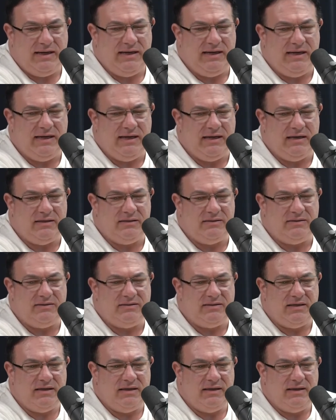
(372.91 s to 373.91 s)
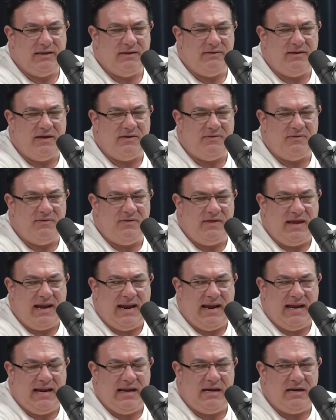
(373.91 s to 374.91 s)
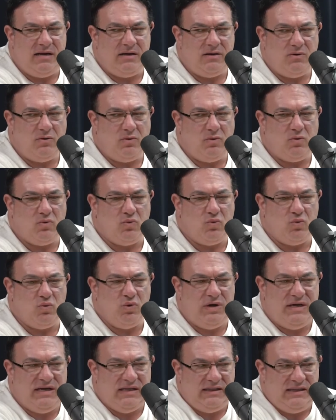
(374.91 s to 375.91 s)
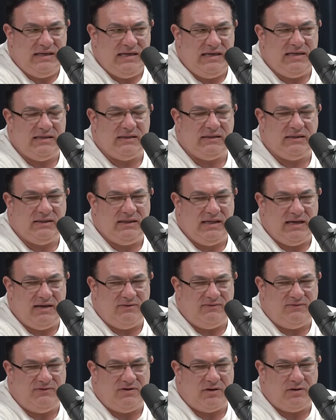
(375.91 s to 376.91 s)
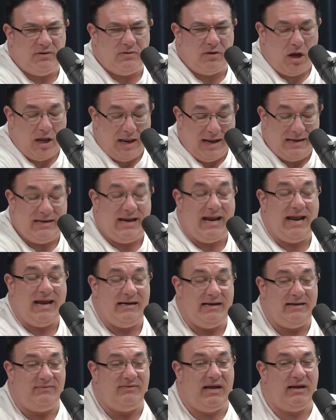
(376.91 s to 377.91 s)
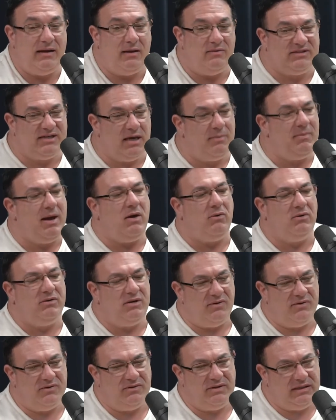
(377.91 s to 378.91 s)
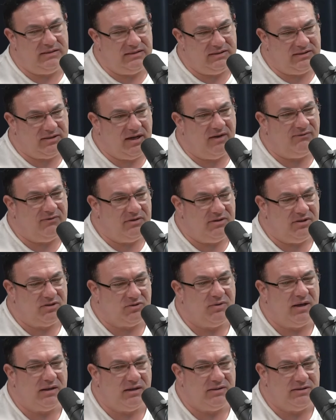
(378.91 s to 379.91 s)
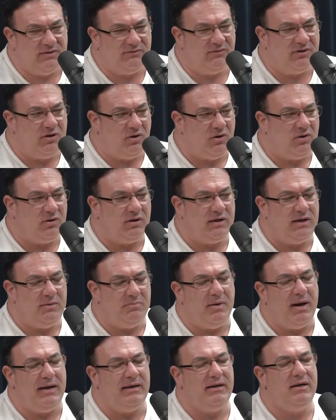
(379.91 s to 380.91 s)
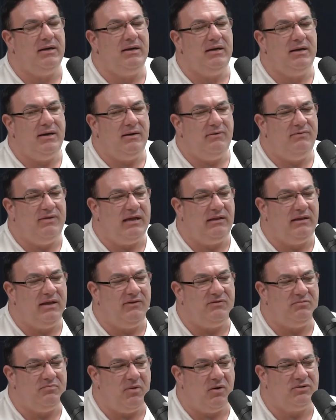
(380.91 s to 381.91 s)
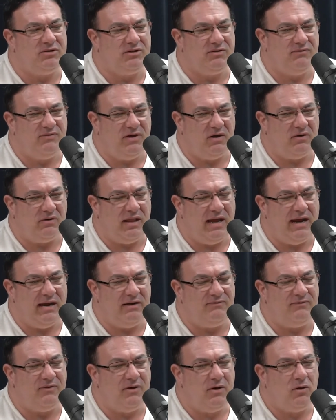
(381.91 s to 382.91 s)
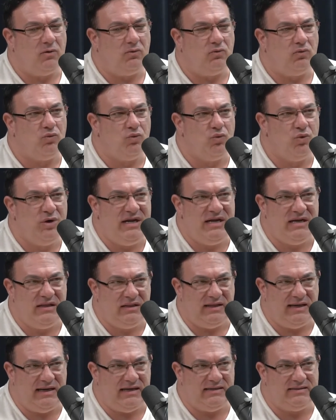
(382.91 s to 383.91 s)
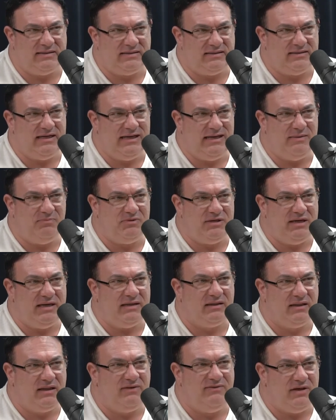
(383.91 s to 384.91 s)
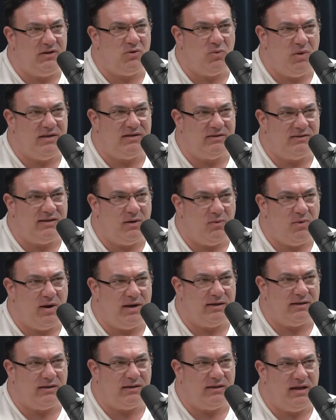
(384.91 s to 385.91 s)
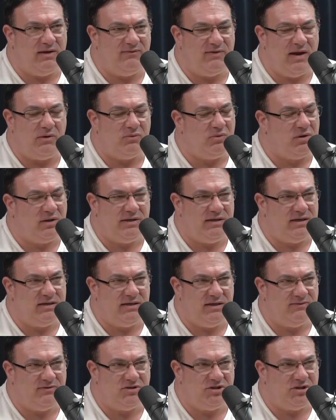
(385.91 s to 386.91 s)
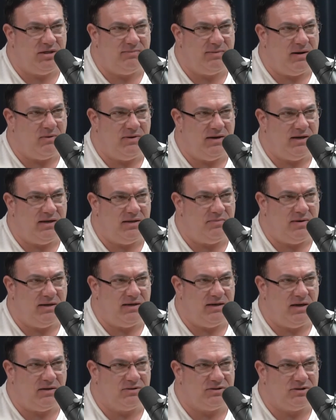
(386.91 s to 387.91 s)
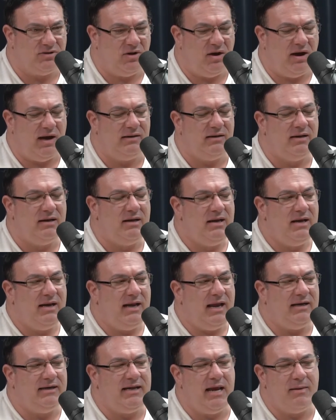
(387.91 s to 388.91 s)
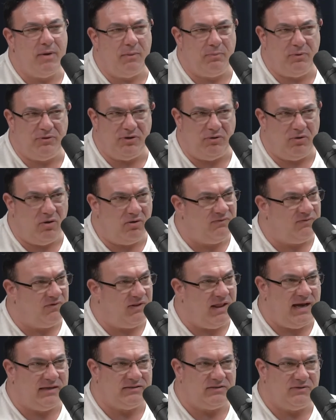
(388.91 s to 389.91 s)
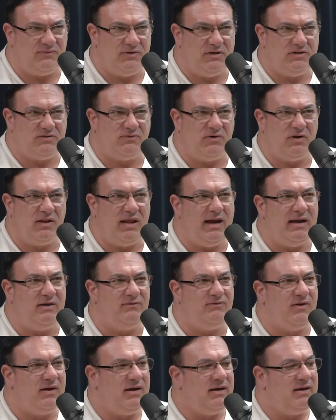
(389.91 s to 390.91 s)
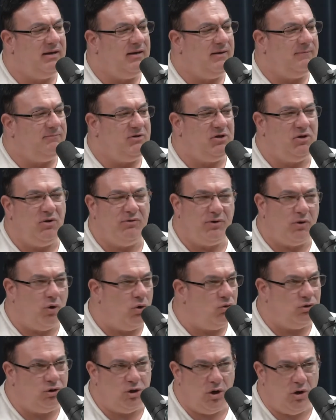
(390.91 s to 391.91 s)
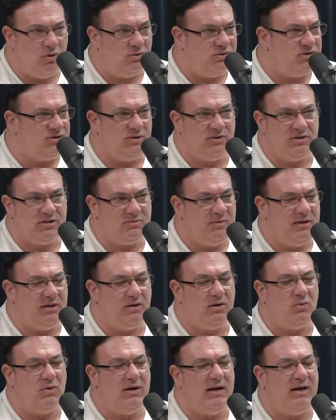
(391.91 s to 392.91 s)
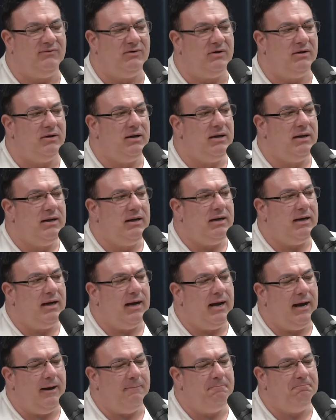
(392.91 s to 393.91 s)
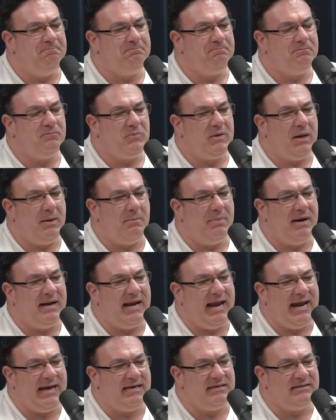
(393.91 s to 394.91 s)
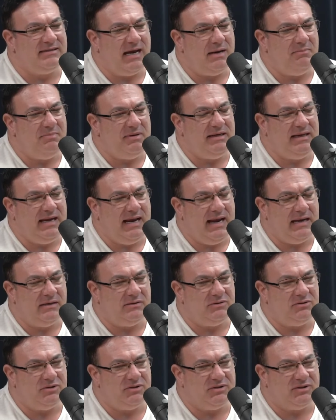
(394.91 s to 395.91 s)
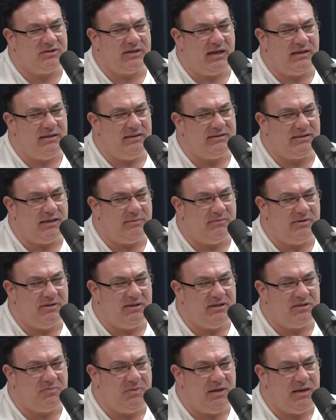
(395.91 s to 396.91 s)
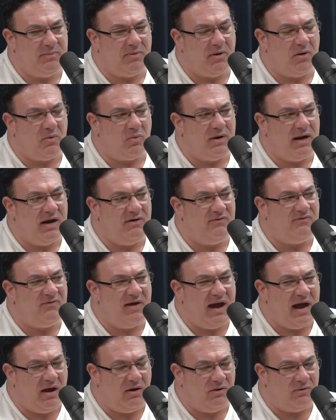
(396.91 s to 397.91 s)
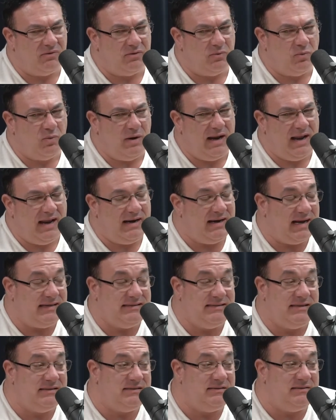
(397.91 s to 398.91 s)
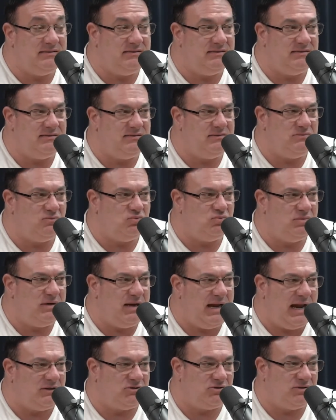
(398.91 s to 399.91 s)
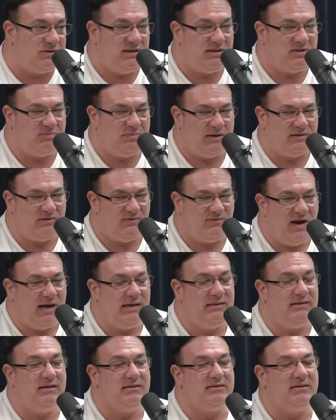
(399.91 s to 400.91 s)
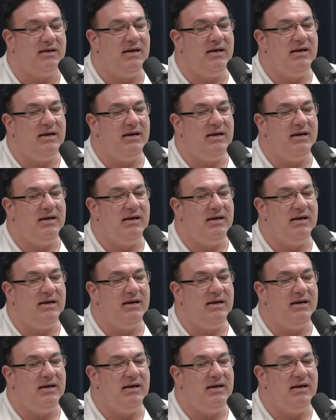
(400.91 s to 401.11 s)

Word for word: is that they really lived and and they somehow or another they discovered this relatively early, but they lived most of their life really steeped in living the way that they wanted to live and really didn't give a shit about what anybody else thought and came up with their own philosophies for life, you know, their own code, so to speak, or whatever. Um, but as I began to study some of these people, what I found, and I didn't actually expect to find this,